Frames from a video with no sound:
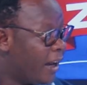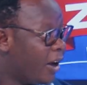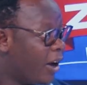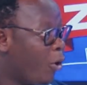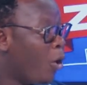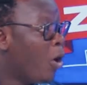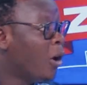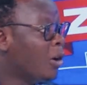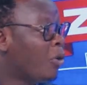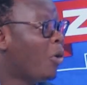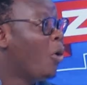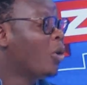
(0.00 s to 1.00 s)

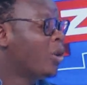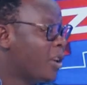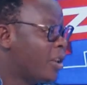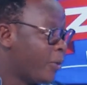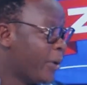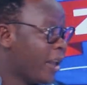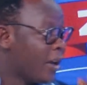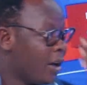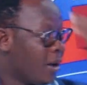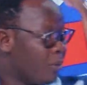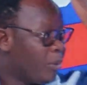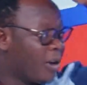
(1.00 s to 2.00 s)
all the three.
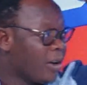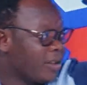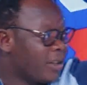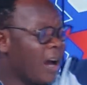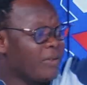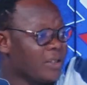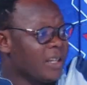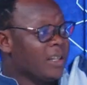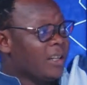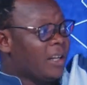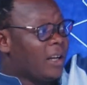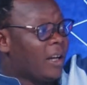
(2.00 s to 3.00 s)
Because I've
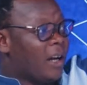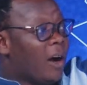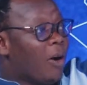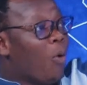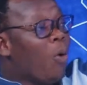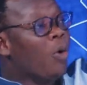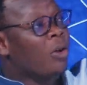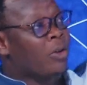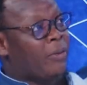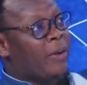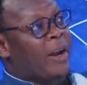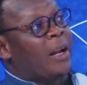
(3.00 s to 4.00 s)
seen a whole
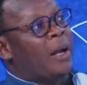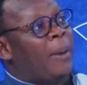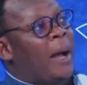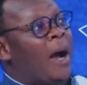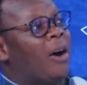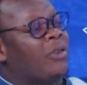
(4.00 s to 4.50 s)
thread about how